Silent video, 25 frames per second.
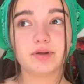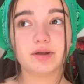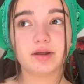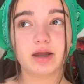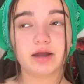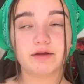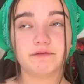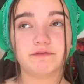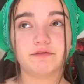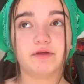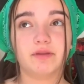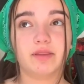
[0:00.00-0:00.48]

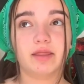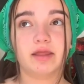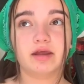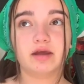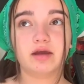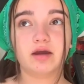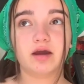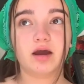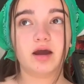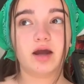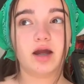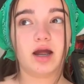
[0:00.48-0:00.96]
I feel
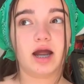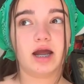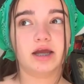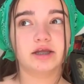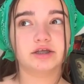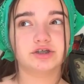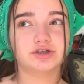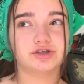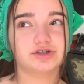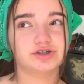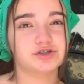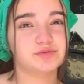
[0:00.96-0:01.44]
like I
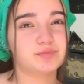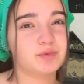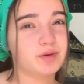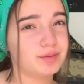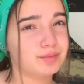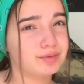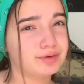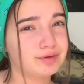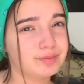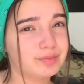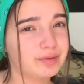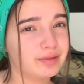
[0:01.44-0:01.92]
should just be
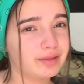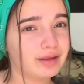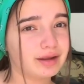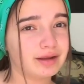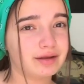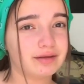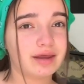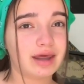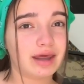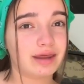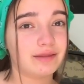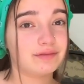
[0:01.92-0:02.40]
able to be like,
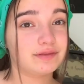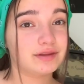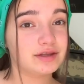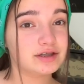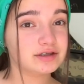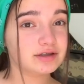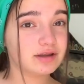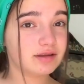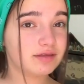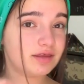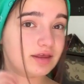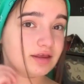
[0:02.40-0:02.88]
okay, these
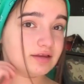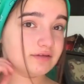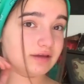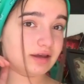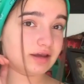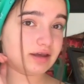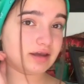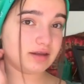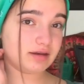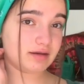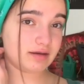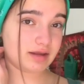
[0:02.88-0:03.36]
are the things I
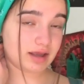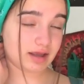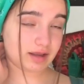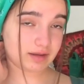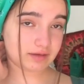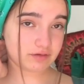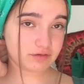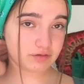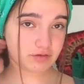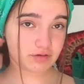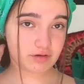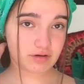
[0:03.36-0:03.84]
can
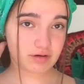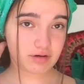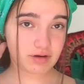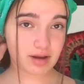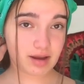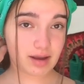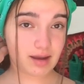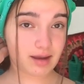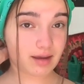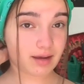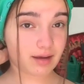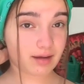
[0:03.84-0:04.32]

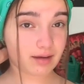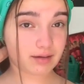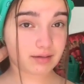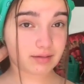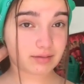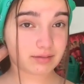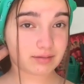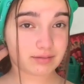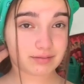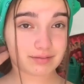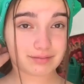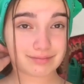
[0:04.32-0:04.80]
answer,
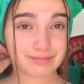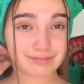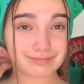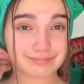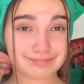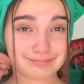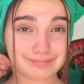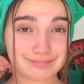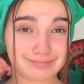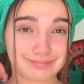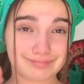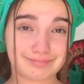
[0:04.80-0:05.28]
and
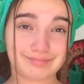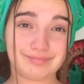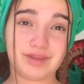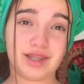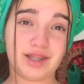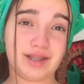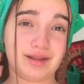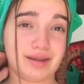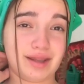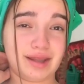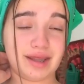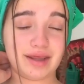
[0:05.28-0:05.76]

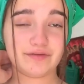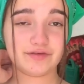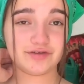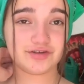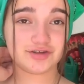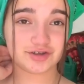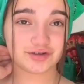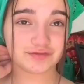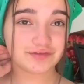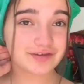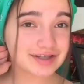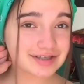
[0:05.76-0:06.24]
then they give you
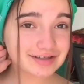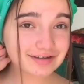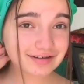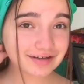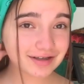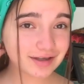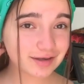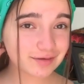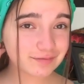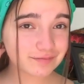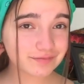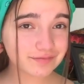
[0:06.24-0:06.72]
surveys on
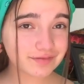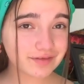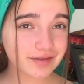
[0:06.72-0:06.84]
it.